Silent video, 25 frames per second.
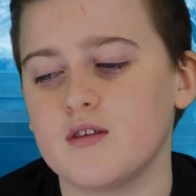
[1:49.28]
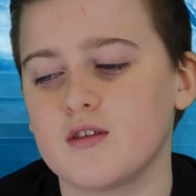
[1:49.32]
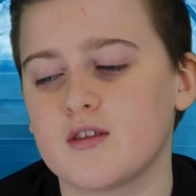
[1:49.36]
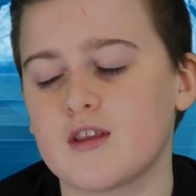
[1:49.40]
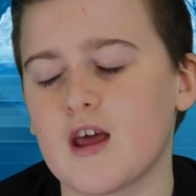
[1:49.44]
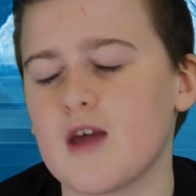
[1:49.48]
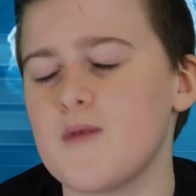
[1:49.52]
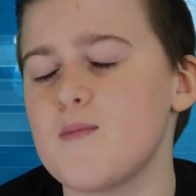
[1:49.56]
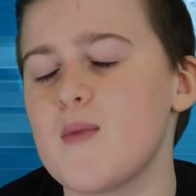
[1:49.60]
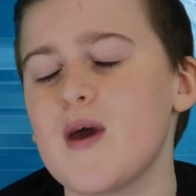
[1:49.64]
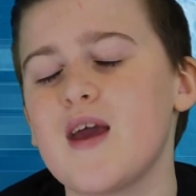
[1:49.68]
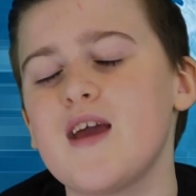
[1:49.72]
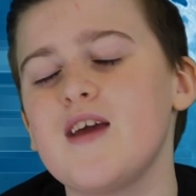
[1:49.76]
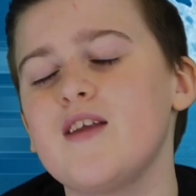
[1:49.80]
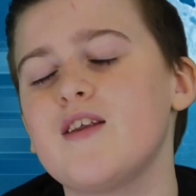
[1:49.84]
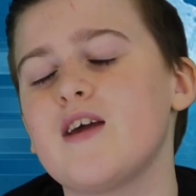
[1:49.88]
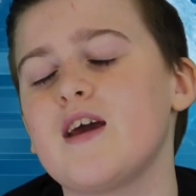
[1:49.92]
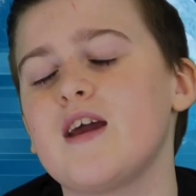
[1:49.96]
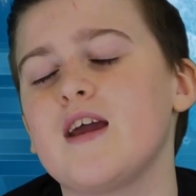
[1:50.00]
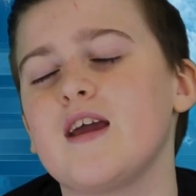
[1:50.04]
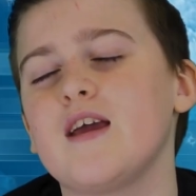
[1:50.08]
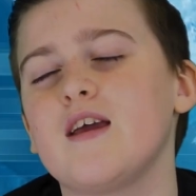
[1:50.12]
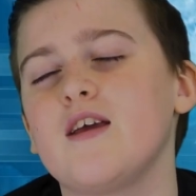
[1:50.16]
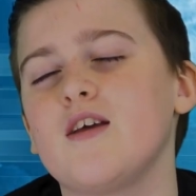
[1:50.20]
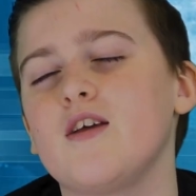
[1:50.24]
they made
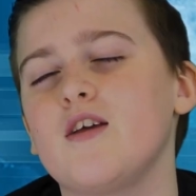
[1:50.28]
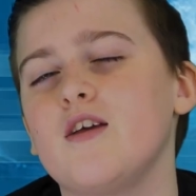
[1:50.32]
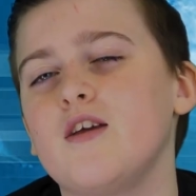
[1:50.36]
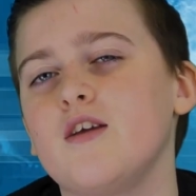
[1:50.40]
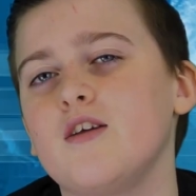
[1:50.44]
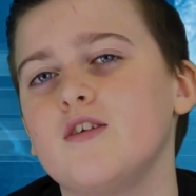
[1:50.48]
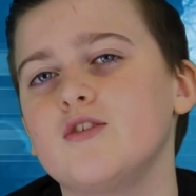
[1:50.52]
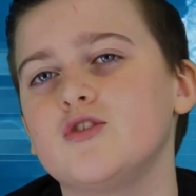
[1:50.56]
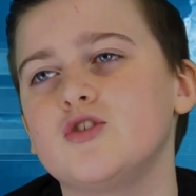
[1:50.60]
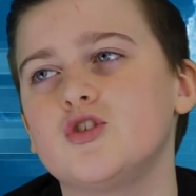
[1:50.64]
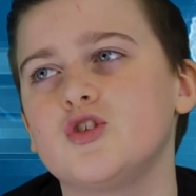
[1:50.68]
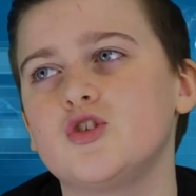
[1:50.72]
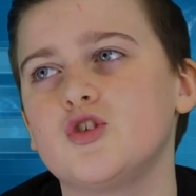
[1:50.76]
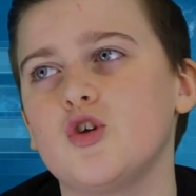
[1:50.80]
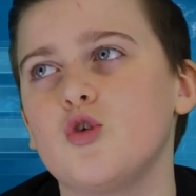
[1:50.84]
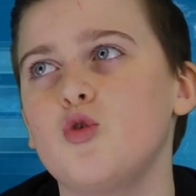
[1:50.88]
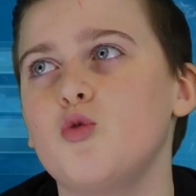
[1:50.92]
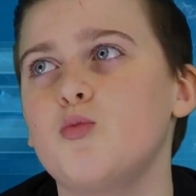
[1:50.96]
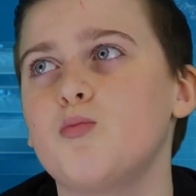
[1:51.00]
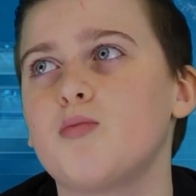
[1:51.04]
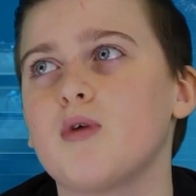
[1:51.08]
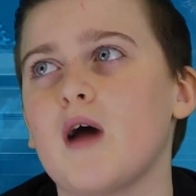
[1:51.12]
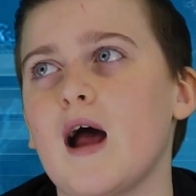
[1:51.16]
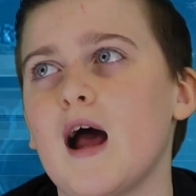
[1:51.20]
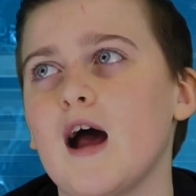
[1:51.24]
a
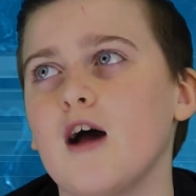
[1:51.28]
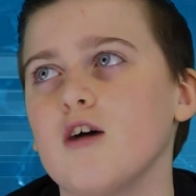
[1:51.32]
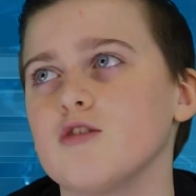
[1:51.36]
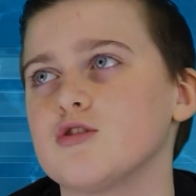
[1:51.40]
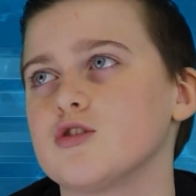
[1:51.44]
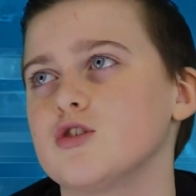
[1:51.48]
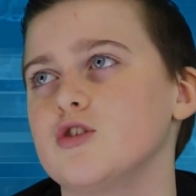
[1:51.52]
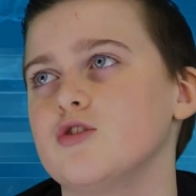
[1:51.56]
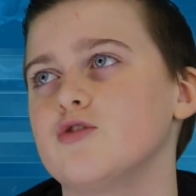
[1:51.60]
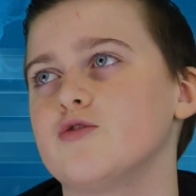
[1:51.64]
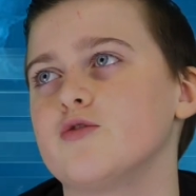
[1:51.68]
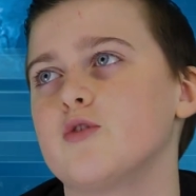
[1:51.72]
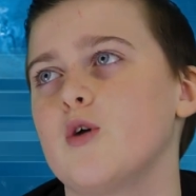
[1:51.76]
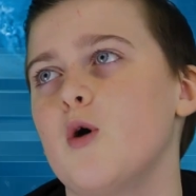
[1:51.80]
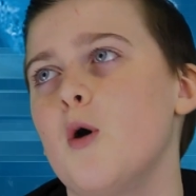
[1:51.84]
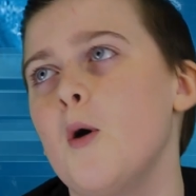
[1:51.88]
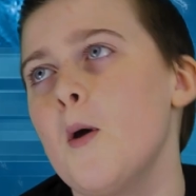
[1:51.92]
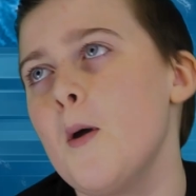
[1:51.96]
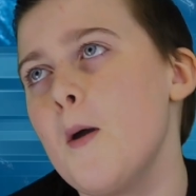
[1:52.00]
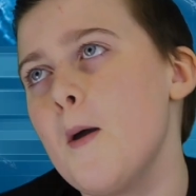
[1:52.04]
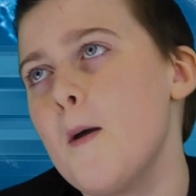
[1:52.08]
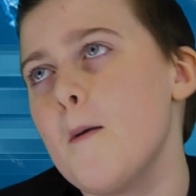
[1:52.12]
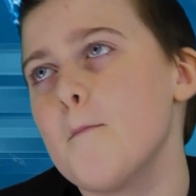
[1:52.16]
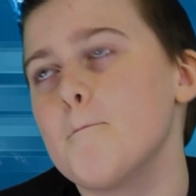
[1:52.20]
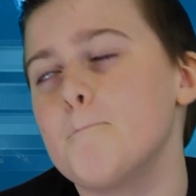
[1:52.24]
soup out of
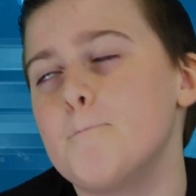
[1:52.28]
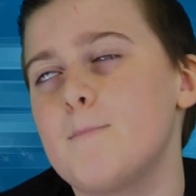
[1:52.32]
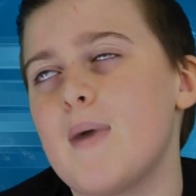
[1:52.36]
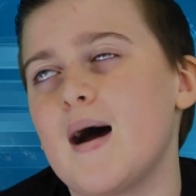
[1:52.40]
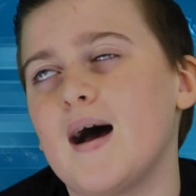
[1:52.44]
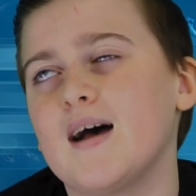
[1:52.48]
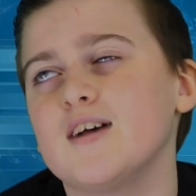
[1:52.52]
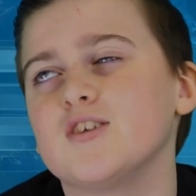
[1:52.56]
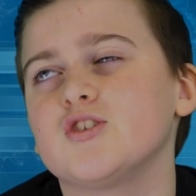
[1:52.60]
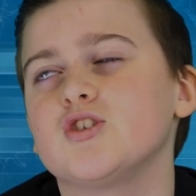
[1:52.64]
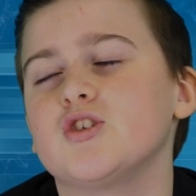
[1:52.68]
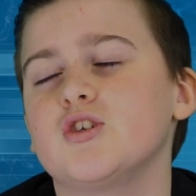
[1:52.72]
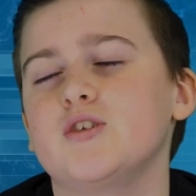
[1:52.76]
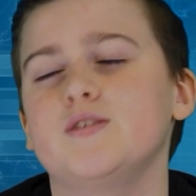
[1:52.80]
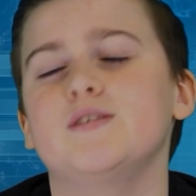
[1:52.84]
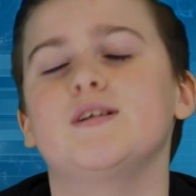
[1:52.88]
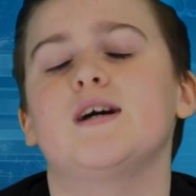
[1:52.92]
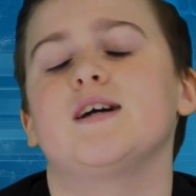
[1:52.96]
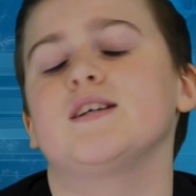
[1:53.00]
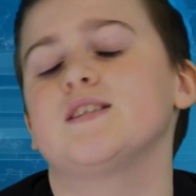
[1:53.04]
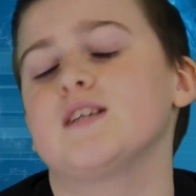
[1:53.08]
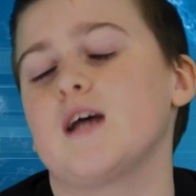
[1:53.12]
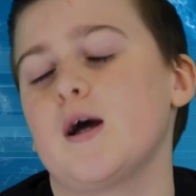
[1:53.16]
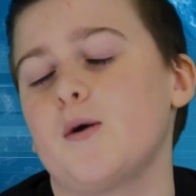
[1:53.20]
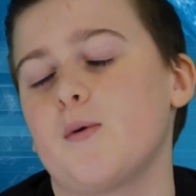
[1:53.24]
bats, and
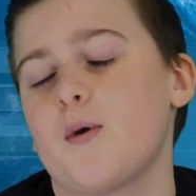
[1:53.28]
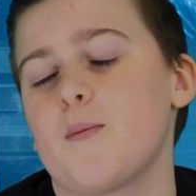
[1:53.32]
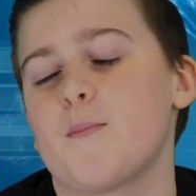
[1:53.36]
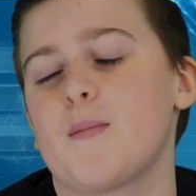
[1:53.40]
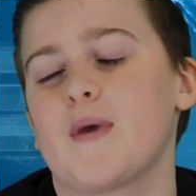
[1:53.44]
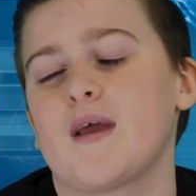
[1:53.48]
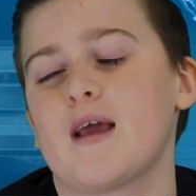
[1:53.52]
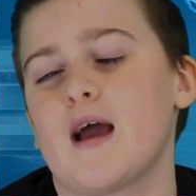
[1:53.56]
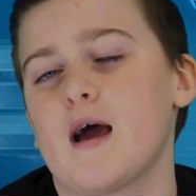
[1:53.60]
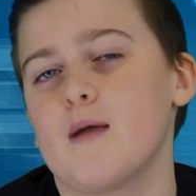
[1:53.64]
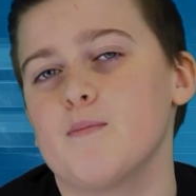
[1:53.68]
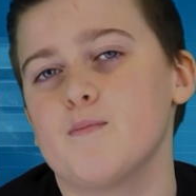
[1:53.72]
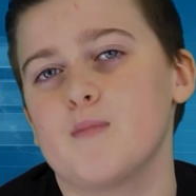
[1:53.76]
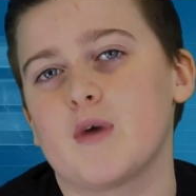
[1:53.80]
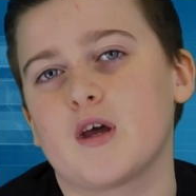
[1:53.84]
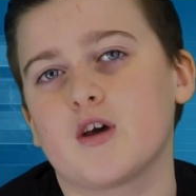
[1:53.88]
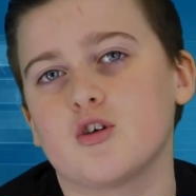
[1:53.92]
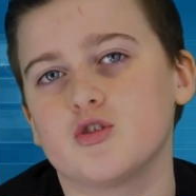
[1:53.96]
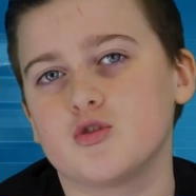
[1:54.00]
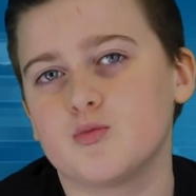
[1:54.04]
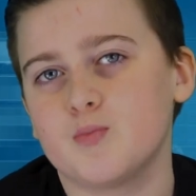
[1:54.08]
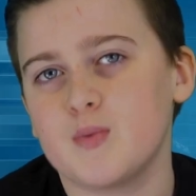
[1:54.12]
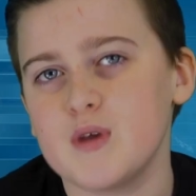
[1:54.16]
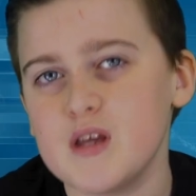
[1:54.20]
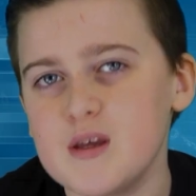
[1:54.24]
that's how it began,
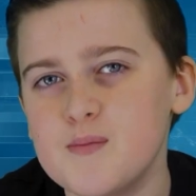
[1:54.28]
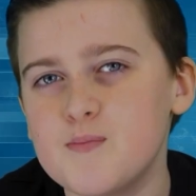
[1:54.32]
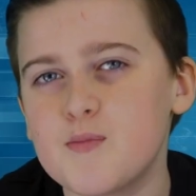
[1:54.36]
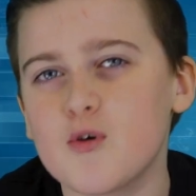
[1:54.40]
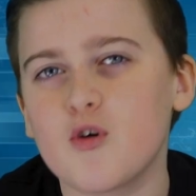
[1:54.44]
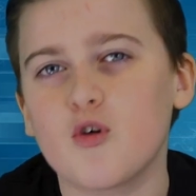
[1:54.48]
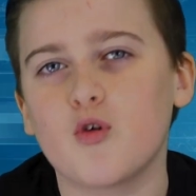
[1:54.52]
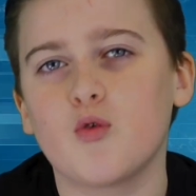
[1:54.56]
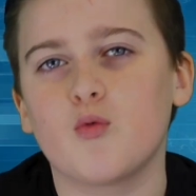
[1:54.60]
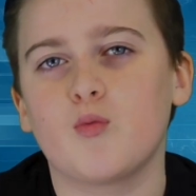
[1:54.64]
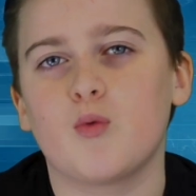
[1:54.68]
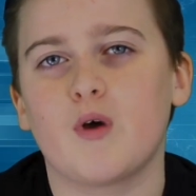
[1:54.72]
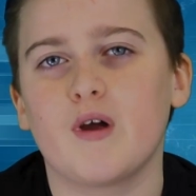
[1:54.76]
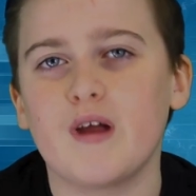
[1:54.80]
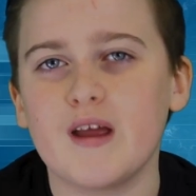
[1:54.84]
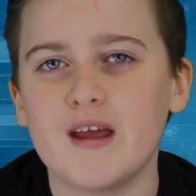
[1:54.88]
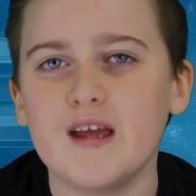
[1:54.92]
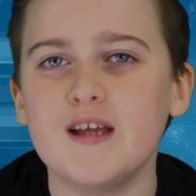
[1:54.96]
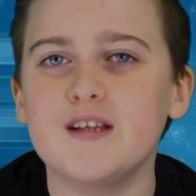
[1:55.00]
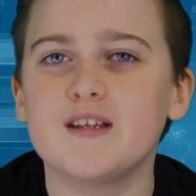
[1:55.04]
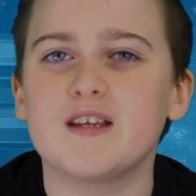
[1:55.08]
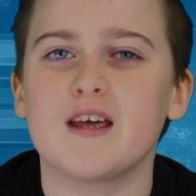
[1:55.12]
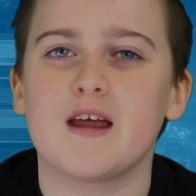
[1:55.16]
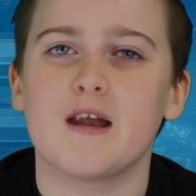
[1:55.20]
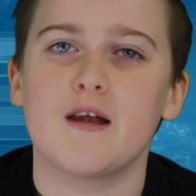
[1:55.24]
because people were
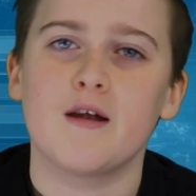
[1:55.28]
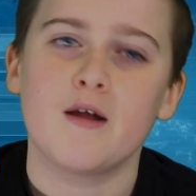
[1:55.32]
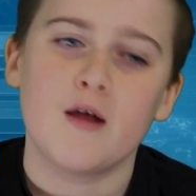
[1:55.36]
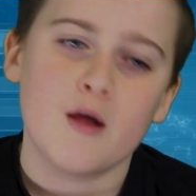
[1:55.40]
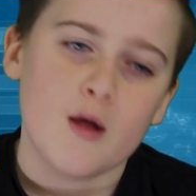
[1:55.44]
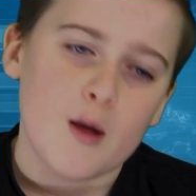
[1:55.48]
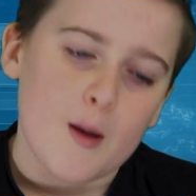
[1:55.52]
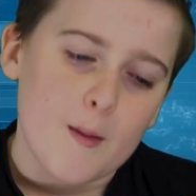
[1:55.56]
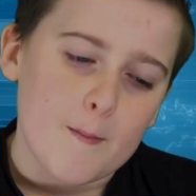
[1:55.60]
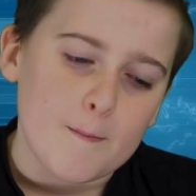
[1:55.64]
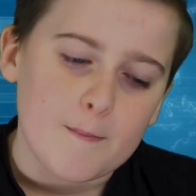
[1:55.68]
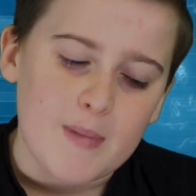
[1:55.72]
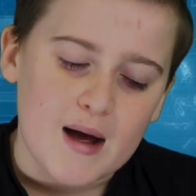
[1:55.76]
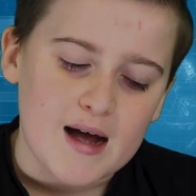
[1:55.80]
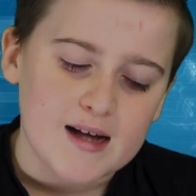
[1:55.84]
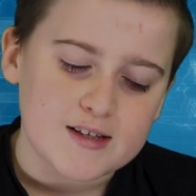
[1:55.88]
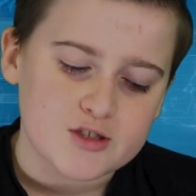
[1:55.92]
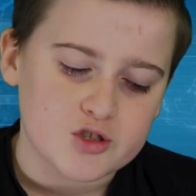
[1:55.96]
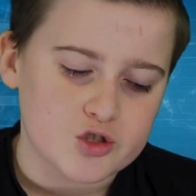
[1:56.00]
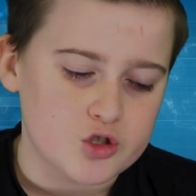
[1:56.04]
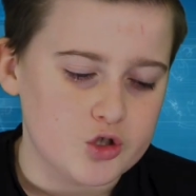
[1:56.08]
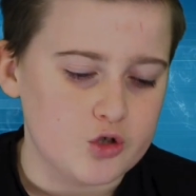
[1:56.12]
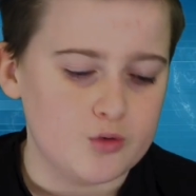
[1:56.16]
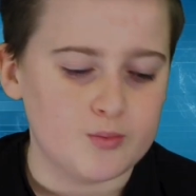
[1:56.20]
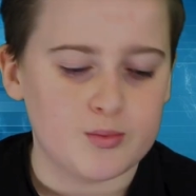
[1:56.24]
eating
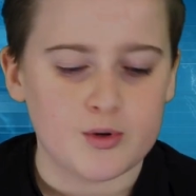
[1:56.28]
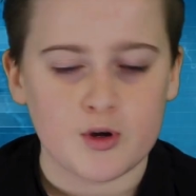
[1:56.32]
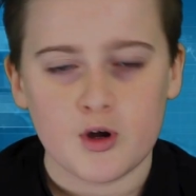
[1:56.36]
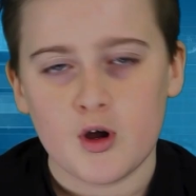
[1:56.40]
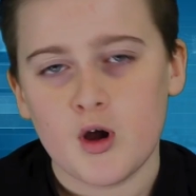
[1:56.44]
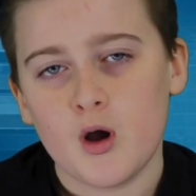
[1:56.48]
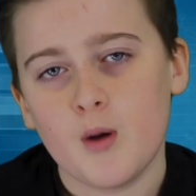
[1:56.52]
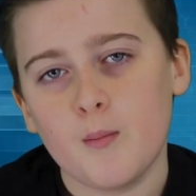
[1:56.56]
bat soup.